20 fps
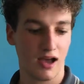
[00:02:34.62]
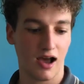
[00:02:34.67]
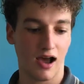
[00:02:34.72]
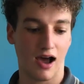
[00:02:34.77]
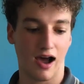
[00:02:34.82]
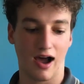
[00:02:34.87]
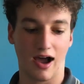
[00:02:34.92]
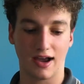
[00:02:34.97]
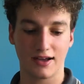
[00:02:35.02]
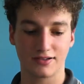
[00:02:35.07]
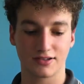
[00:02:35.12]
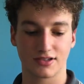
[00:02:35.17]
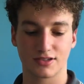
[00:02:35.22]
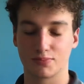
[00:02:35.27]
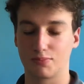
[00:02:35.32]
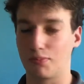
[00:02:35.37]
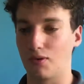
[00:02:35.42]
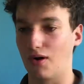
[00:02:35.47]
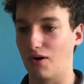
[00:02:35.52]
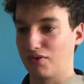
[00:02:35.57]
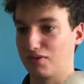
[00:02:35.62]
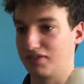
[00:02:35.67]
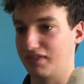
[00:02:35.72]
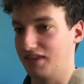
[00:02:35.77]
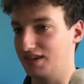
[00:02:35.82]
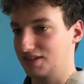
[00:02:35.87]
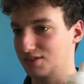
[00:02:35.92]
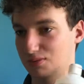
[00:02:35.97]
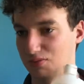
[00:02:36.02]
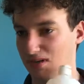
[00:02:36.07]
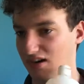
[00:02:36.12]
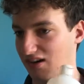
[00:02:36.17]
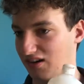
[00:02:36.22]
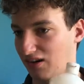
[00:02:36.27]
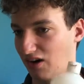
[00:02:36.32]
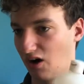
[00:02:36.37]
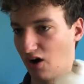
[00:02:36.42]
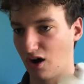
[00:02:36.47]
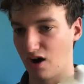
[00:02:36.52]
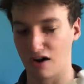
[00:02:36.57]
I just bought this one
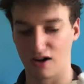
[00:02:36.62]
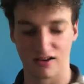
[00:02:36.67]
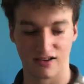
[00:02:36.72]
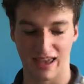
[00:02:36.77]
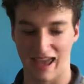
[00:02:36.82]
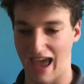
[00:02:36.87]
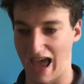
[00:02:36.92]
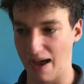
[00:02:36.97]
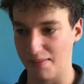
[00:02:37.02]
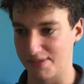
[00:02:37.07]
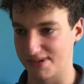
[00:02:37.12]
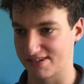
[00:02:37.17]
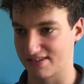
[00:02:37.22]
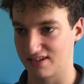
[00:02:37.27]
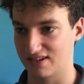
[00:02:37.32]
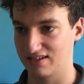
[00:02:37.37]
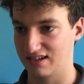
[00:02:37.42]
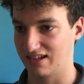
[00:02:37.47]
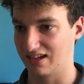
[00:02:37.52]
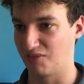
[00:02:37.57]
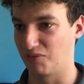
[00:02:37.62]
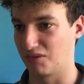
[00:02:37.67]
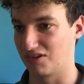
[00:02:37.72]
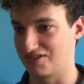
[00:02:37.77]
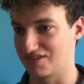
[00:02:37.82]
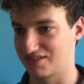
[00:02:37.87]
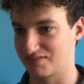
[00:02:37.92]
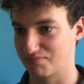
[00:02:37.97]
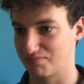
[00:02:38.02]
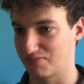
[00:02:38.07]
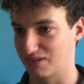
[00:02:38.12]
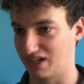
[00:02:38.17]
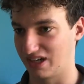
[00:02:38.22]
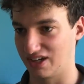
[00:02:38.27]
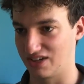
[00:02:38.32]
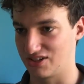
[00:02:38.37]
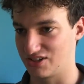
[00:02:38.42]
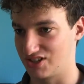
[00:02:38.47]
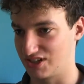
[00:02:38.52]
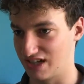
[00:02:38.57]
on Amazon, it was
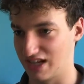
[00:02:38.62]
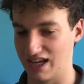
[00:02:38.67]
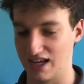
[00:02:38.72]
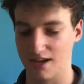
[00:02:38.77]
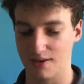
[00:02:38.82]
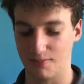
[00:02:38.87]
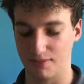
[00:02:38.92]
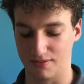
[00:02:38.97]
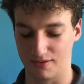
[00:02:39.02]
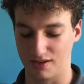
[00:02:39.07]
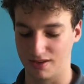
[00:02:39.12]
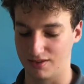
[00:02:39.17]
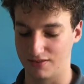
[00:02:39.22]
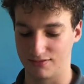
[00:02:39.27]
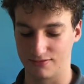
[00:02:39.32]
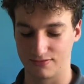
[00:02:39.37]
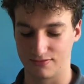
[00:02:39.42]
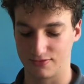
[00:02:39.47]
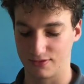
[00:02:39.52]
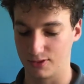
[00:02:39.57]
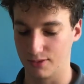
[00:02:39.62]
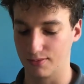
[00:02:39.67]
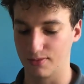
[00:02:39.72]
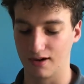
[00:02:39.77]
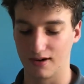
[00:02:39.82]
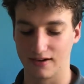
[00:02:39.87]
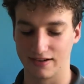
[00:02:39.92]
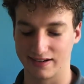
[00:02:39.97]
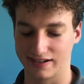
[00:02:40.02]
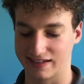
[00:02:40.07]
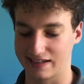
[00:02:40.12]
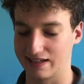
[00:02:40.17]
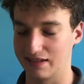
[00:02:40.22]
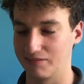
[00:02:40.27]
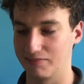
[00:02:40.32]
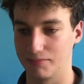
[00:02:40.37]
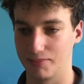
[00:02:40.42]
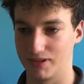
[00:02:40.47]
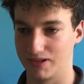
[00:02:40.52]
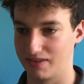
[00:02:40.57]
pretty cheap. If you want, I can
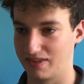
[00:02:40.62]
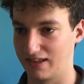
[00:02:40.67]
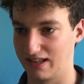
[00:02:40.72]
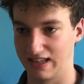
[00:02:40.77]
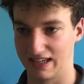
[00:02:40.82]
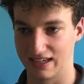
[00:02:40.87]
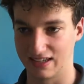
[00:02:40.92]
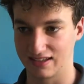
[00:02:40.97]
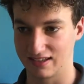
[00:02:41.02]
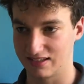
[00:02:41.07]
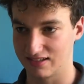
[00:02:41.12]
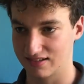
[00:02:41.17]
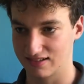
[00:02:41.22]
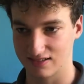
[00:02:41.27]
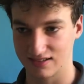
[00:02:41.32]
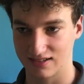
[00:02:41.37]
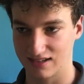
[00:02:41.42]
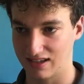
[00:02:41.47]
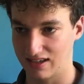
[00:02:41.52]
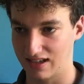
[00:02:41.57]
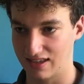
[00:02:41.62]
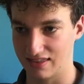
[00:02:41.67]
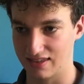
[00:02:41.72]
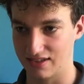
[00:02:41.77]
put the link in the